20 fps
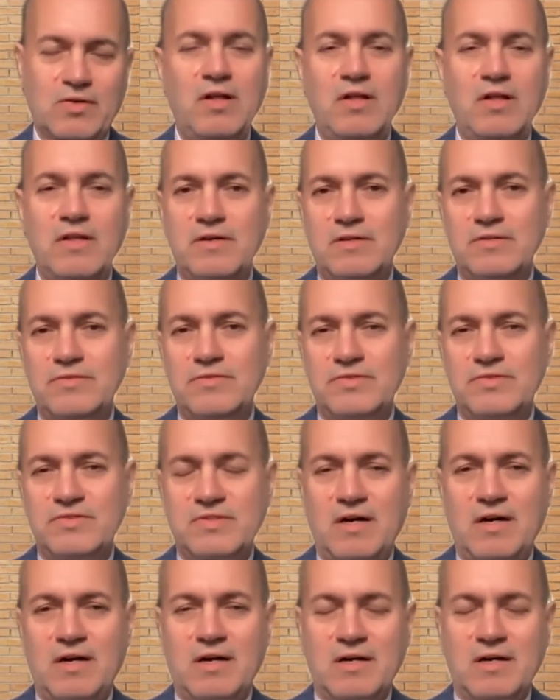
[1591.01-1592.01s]
All of those
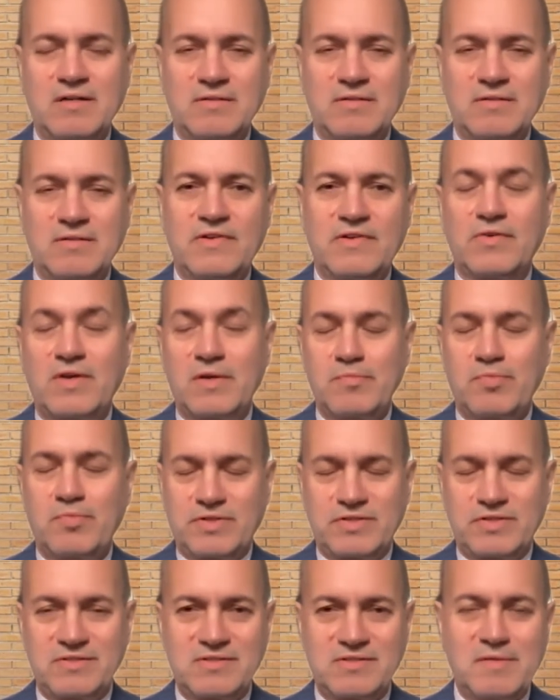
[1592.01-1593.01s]
are very
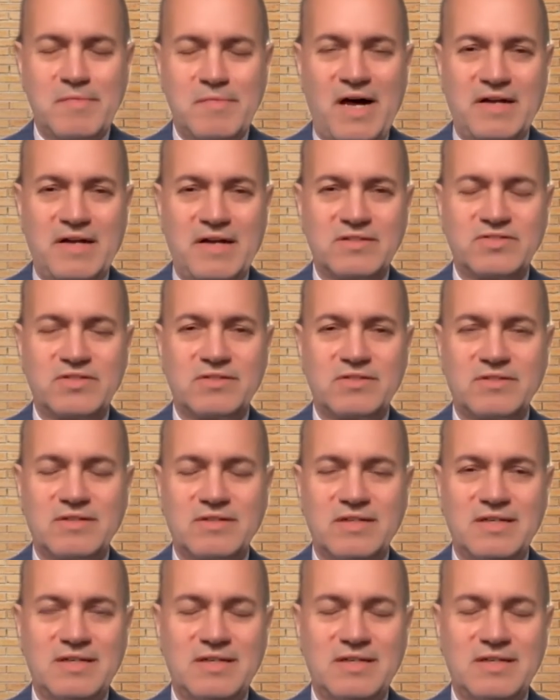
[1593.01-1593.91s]
important to monitor